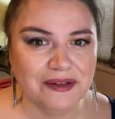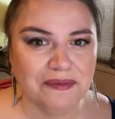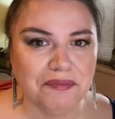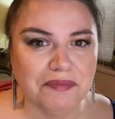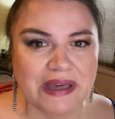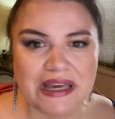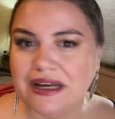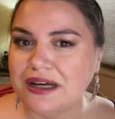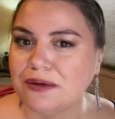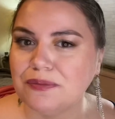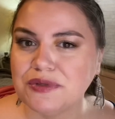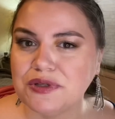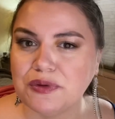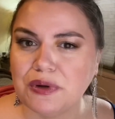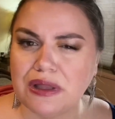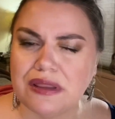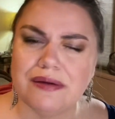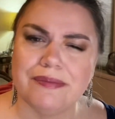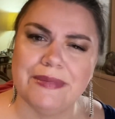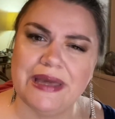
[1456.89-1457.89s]
makeup to
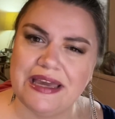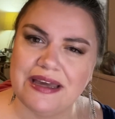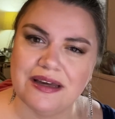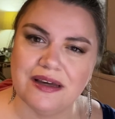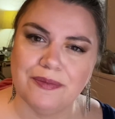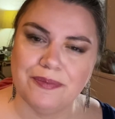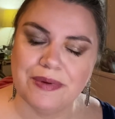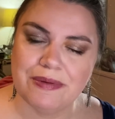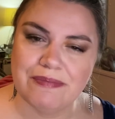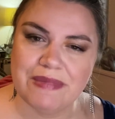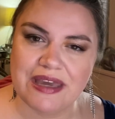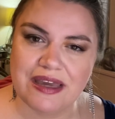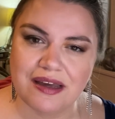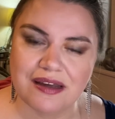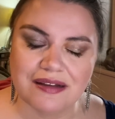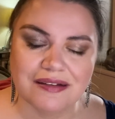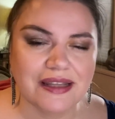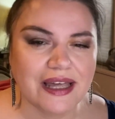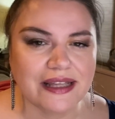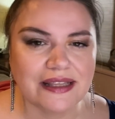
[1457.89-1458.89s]
other makeup and make
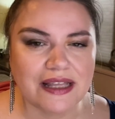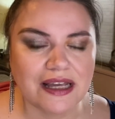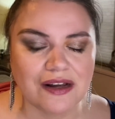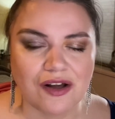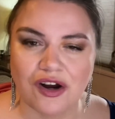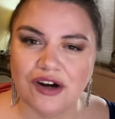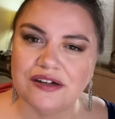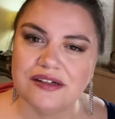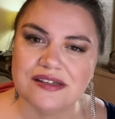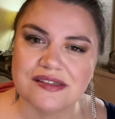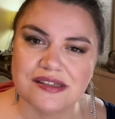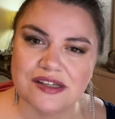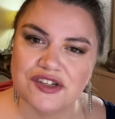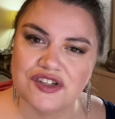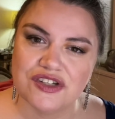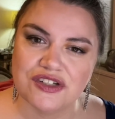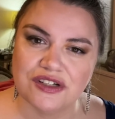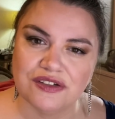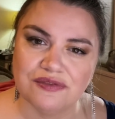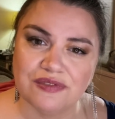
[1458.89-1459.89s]
like that hard
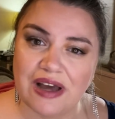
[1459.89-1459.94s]
decision of